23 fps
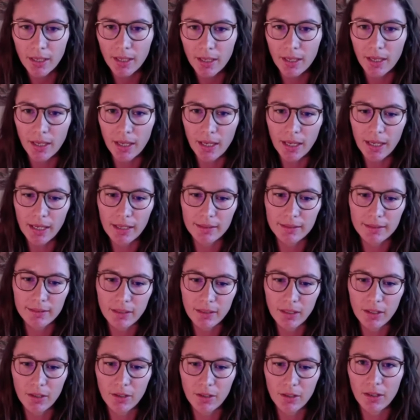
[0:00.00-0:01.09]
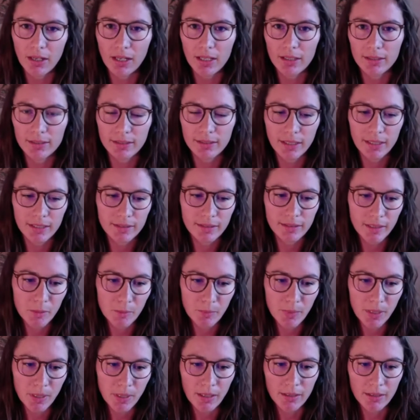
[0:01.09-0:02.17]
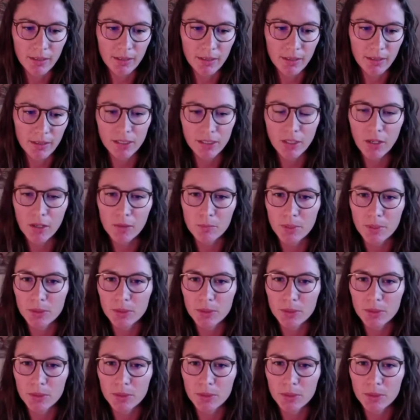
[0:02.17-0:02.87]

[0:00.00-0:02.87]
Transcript: And I'll take them as they come,